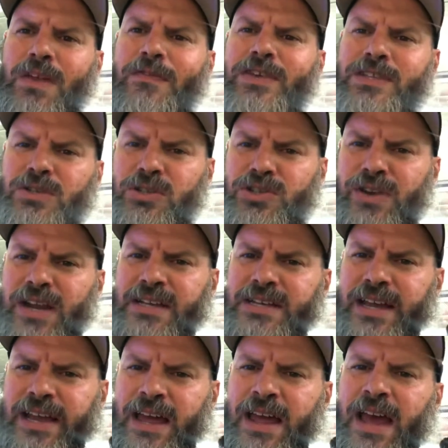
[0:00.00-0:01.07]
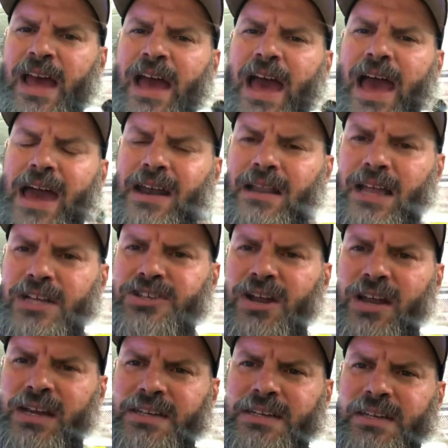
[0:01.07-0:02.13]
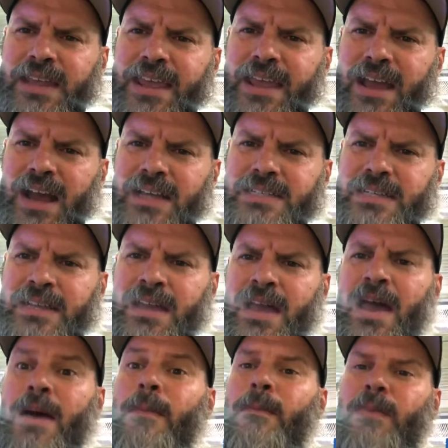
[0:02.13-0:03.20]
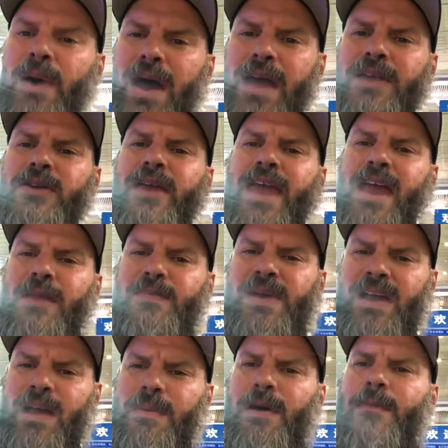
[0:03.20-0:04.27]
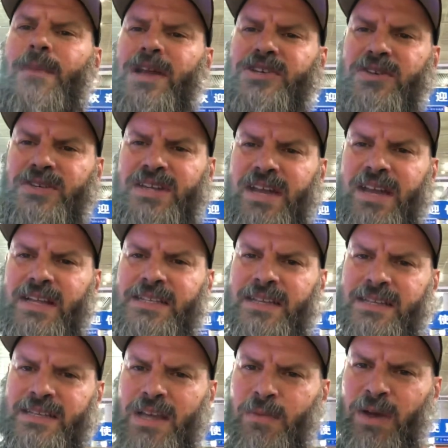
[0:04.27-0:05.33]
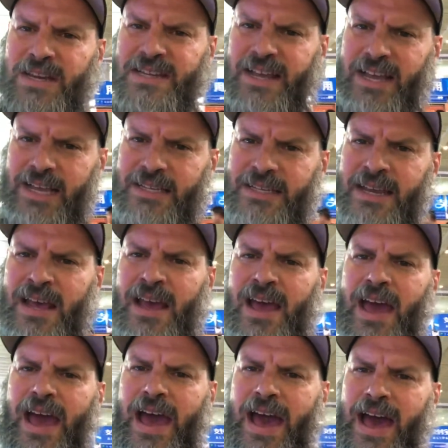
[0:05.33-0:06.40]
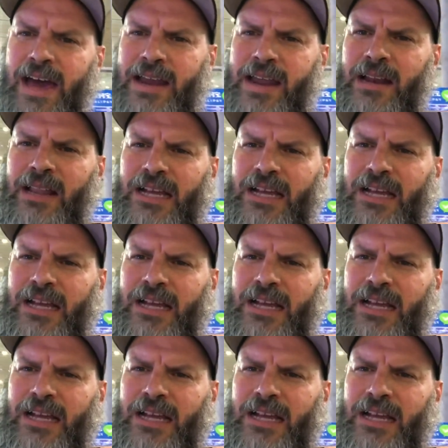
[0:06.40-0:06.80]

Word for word: physical train ticket at an electronic kiosk, but you can pick up metro tickets and subway tickets at an